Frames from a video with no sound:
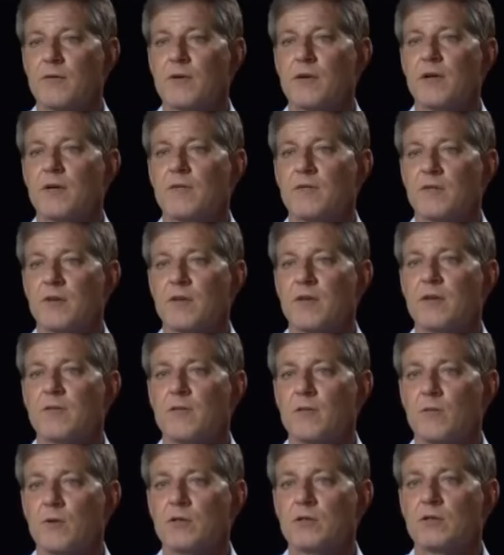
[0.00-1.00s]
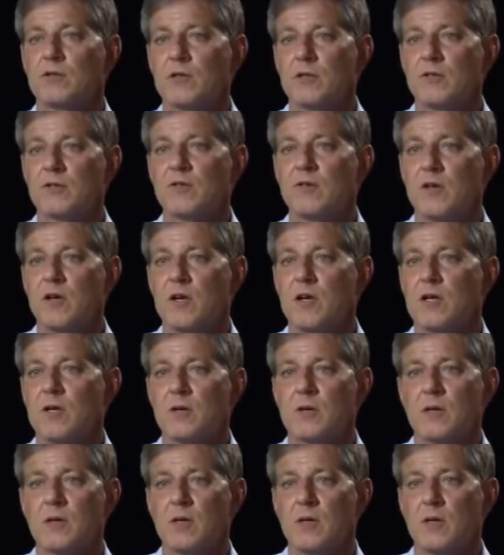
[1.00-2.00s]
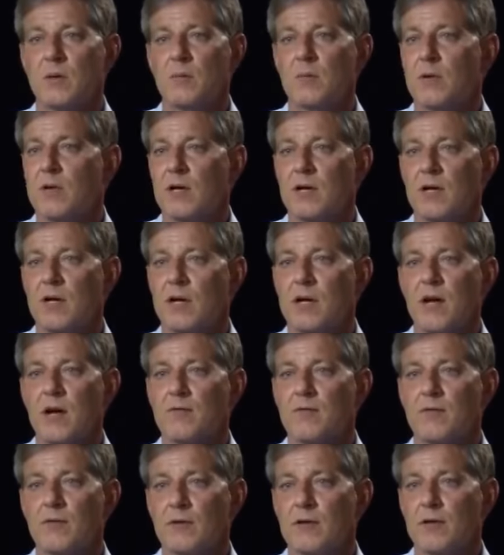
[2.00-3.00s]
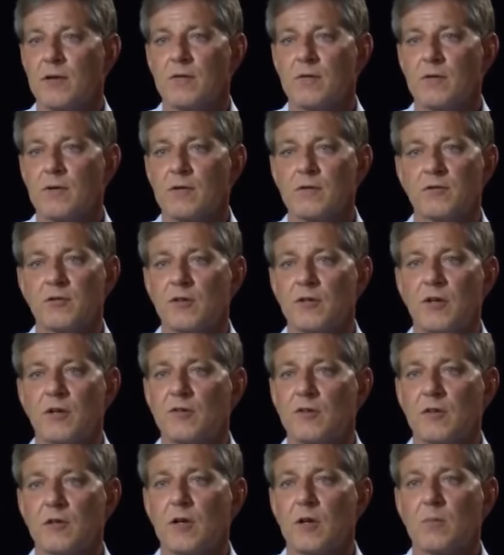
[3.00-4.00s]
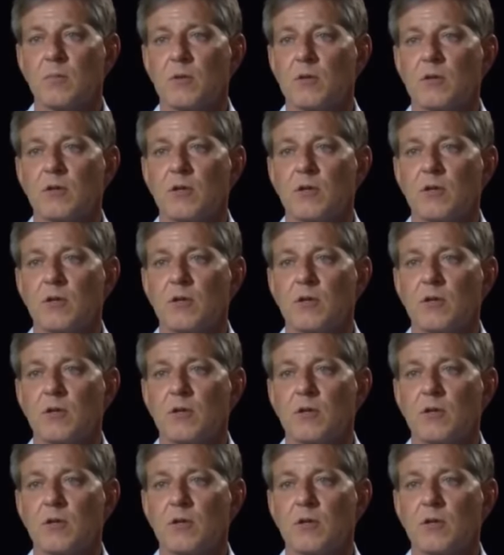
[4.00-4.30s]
forgive Cindy for what she has done, but I cannot forgive her if she doesn't come